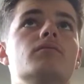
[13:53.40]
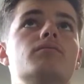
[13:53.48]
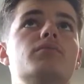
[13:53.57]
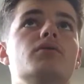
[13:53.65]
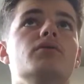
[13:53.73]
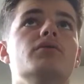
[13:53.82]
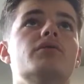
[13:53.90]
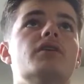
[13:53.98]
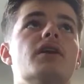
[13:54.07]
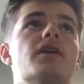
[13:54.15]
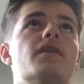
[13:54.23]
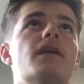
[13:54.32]
Ball still
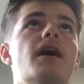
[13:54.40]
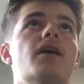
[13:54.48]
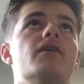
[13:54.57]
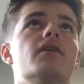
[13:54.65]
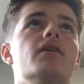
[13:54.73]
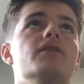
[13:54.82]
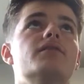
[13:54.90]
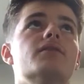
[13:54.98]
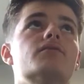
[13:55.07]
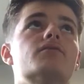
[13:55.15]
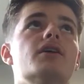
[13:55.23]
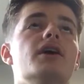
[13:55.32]
in there. No, he's
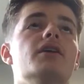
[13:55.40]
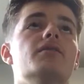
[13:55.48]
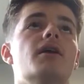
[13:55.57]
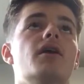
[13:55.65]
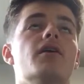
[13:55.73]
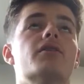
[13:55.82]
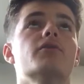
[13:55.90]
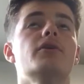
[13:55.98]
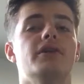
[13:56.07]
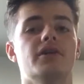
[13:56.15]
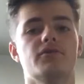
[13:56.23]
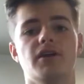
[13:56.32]
done really well. I thought he
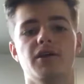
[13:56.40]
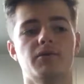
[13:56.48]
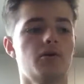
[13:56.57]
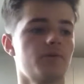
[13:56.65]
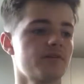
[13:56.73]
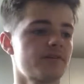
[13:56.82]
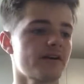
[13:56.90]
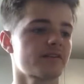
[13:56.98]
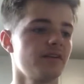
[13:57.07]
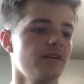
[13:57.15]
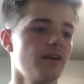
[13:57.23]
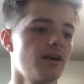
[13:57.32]
did really well, but it's
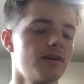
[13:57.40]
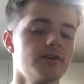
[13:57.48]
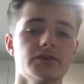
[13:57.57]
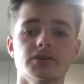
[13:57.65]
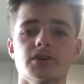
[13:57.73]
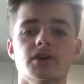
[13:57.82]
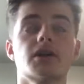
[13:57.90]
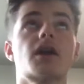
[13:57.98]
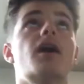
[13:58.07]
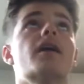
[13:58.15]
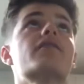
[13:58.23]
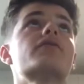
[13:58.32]
actually
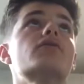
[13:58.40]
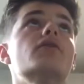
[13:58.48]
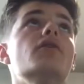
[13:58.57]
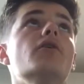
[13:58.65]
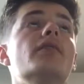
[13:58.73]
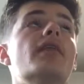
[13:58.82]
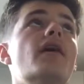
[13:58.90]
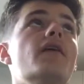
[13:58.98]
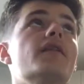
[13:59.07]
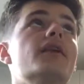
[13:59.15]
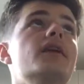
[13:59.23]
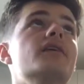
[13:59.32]
Cardiff throw in there on the
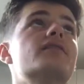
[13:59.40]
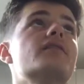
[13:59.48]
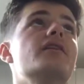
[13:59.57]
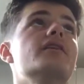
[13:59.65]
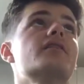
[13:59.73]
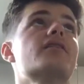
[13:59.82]
near side.